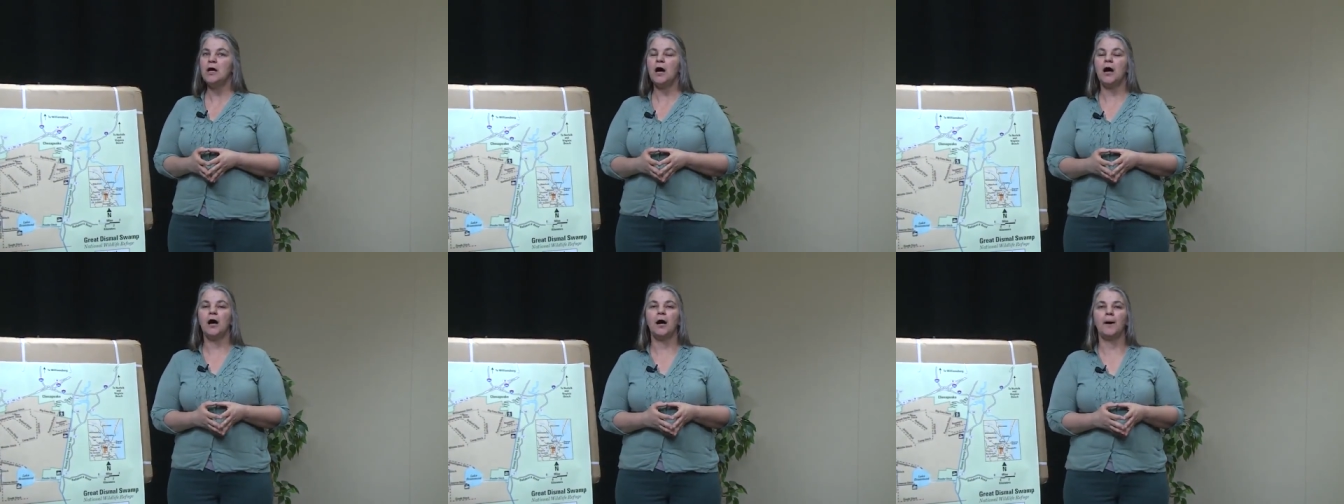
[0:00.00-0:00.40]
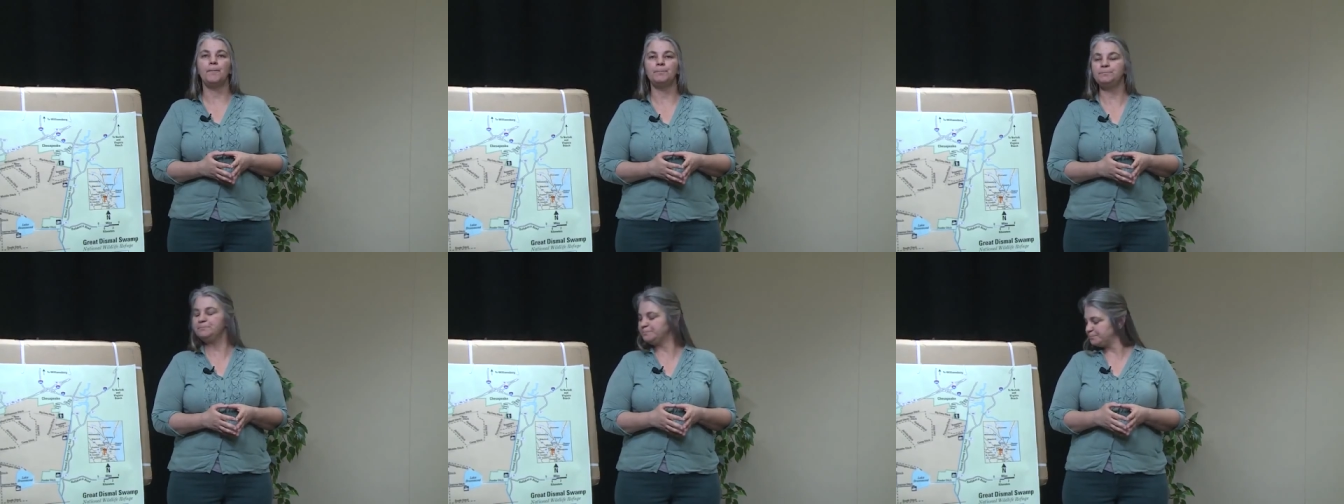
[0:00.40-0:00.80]

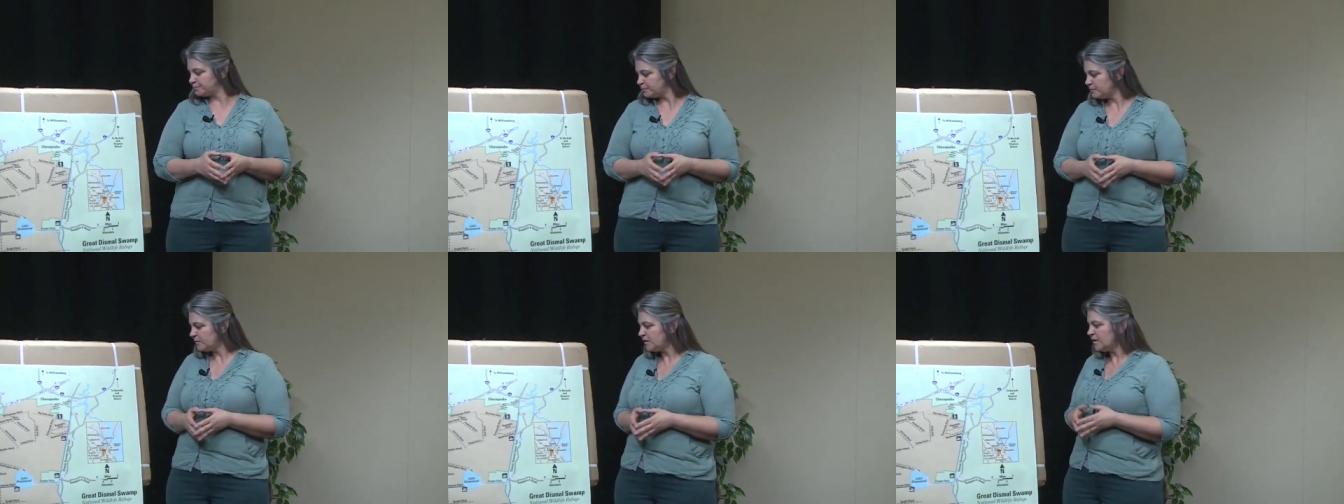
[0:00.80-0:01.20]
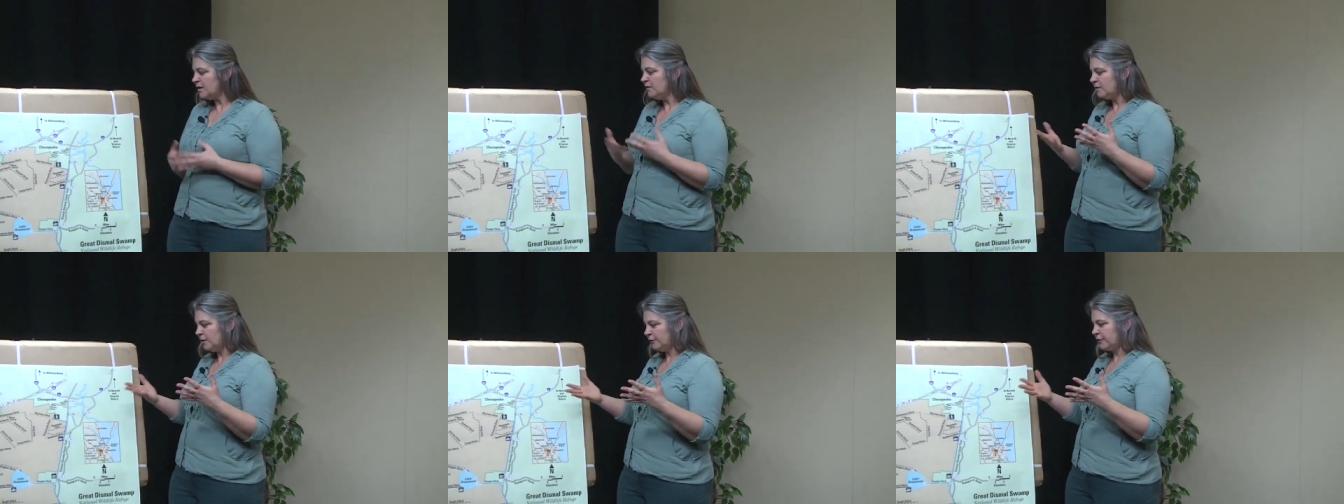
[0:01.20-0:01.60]
Um,
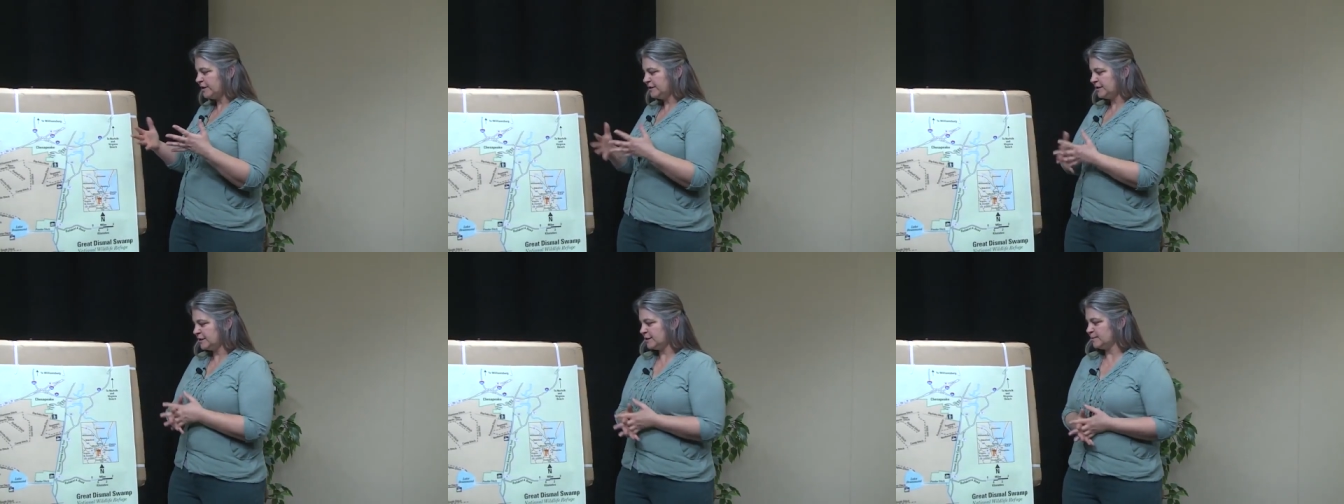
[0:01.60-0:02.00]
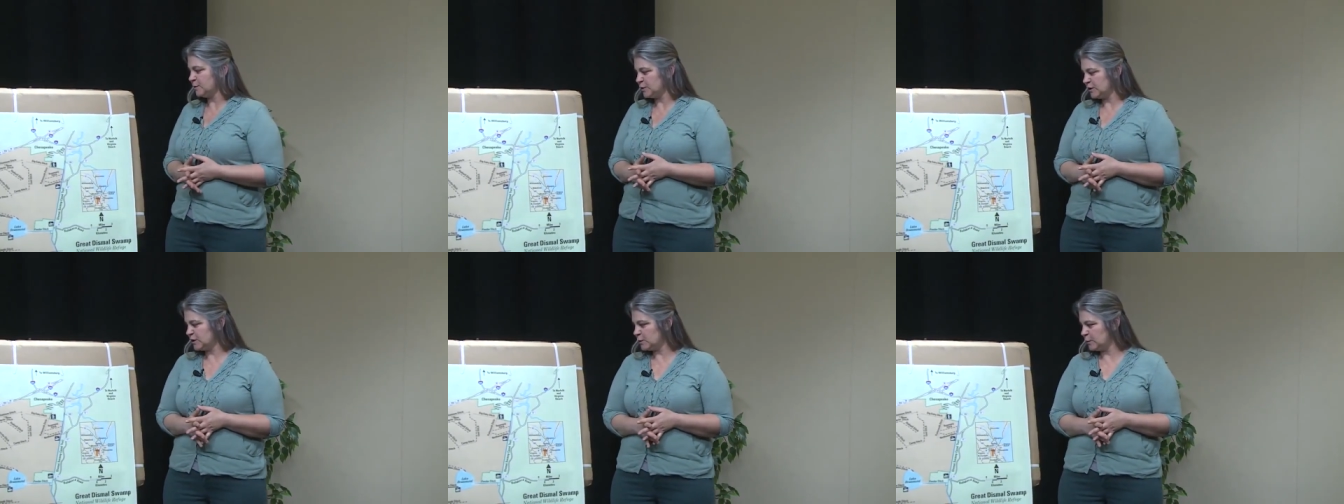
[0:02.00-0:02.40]
the Great
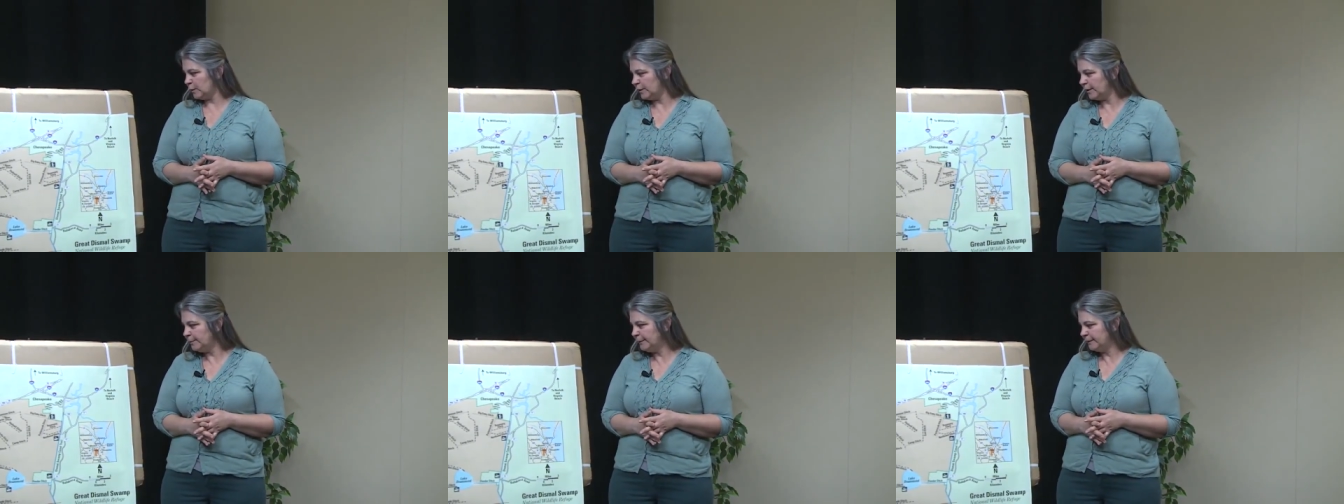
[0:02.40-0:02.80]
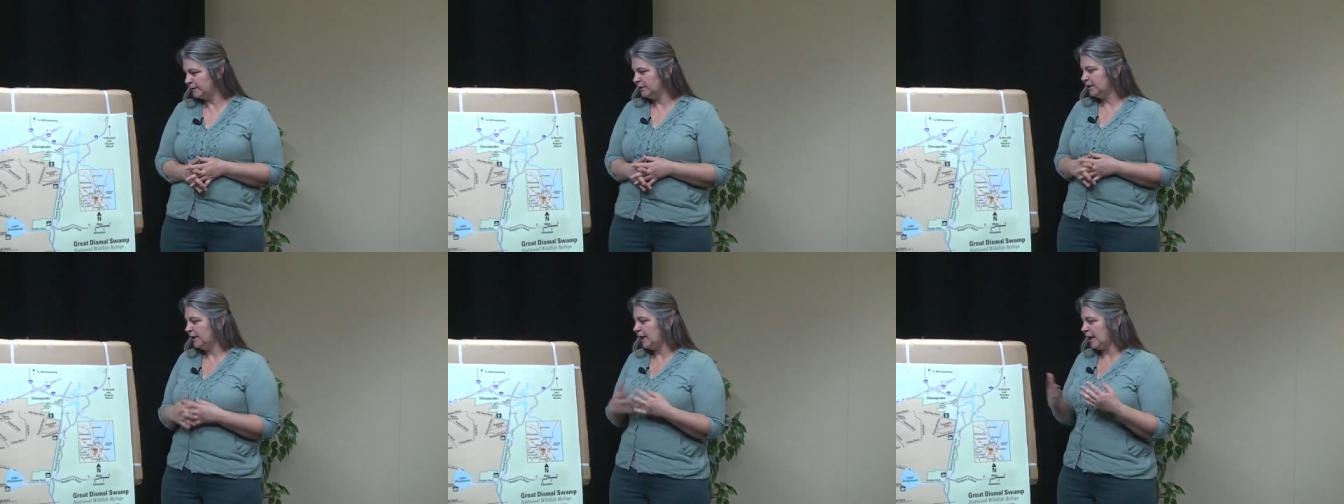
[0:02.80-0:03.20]
Dismal Swamp
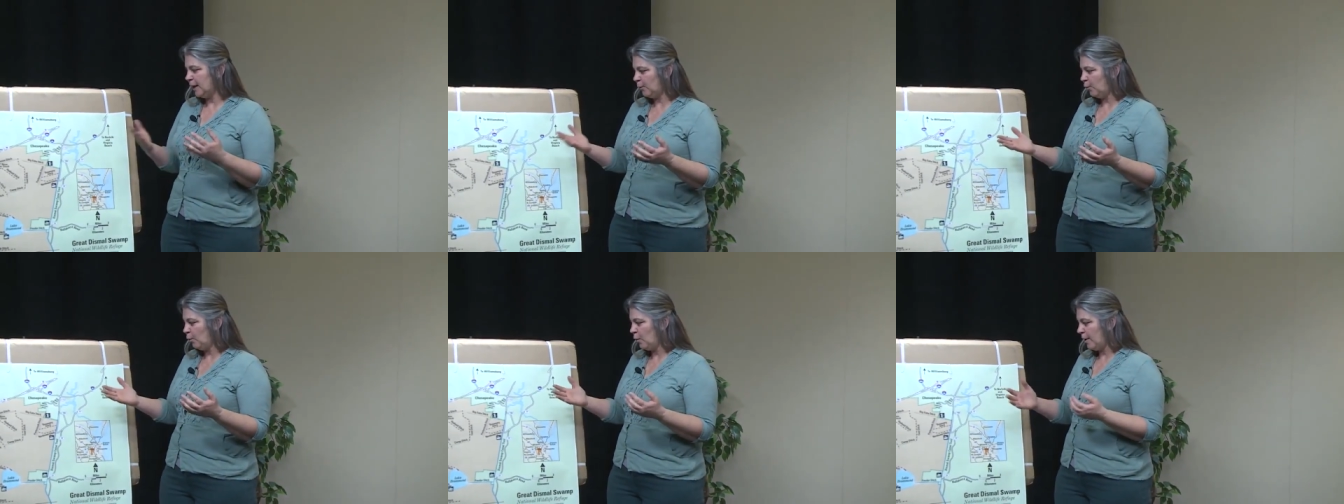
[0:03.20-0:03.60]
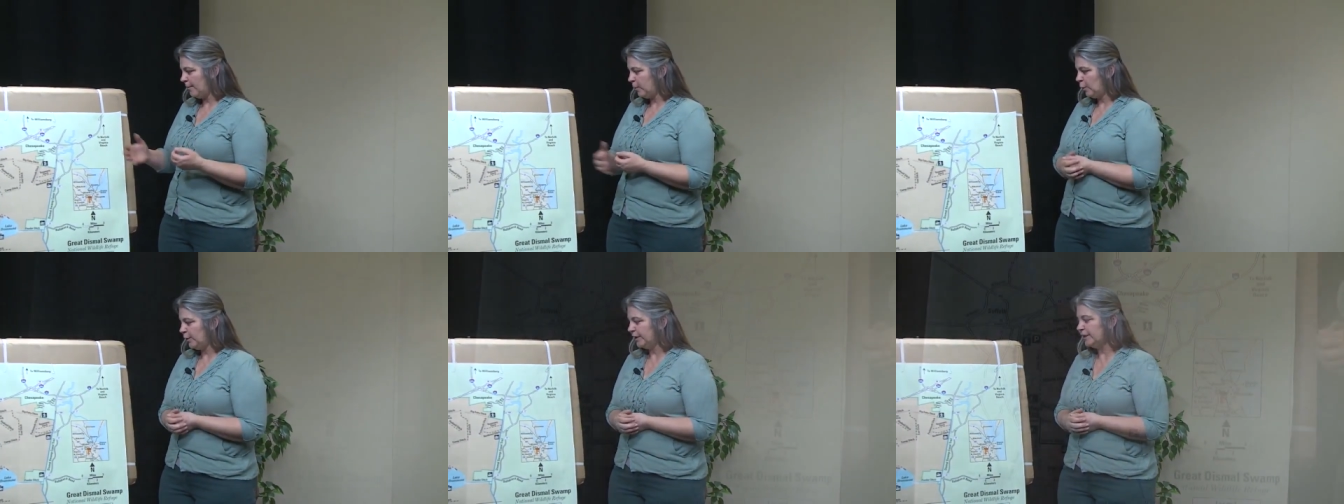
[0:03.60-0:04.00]
at one
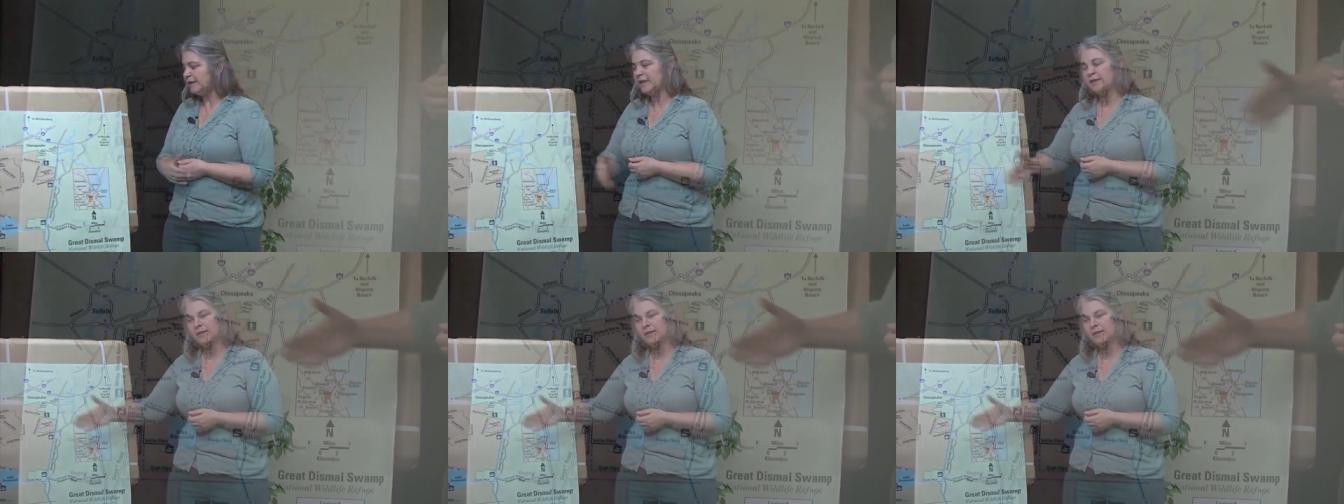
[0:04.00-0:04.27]
point again